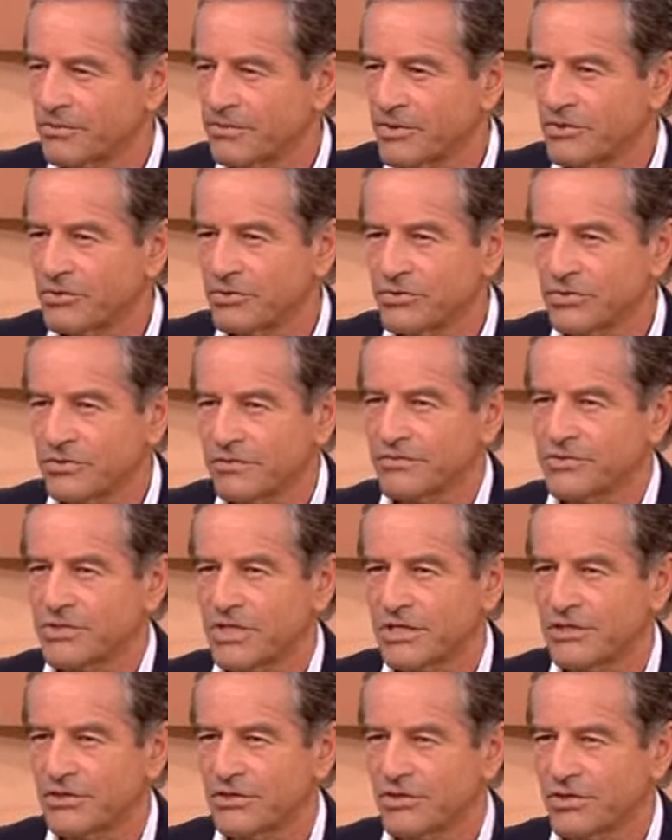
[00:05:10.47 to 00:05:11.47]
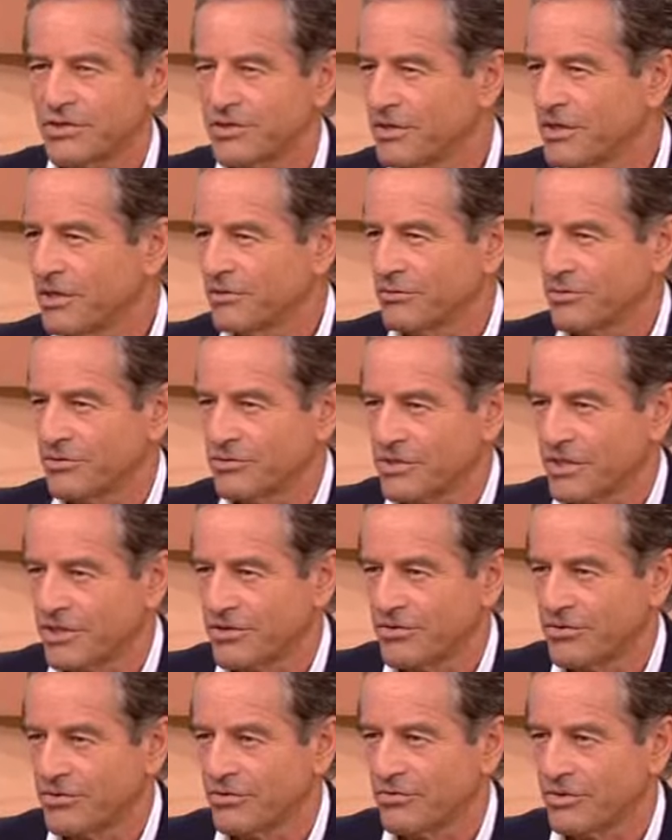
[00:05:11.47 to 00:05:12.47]
because all of a sudden I didn't know what I was
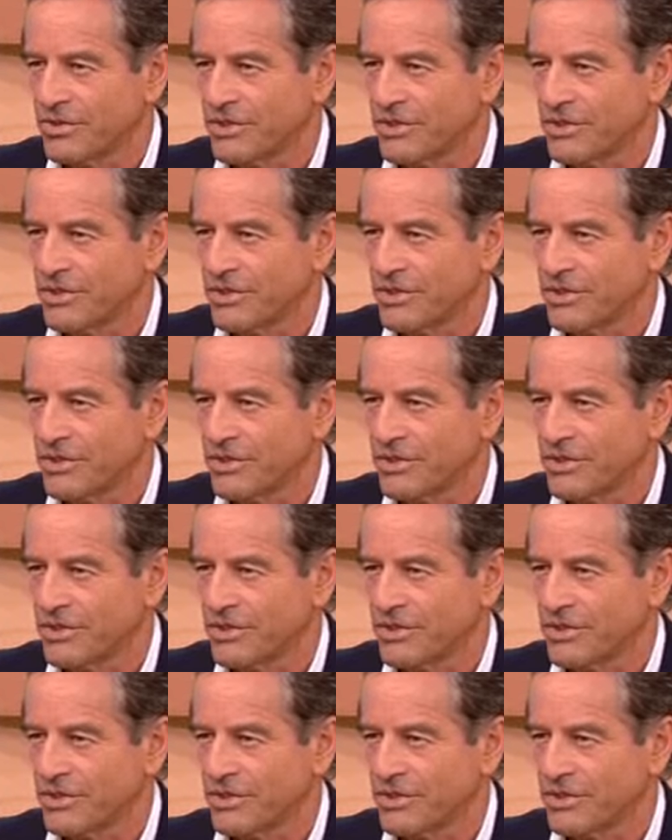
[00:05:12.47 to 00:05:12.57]
going to do.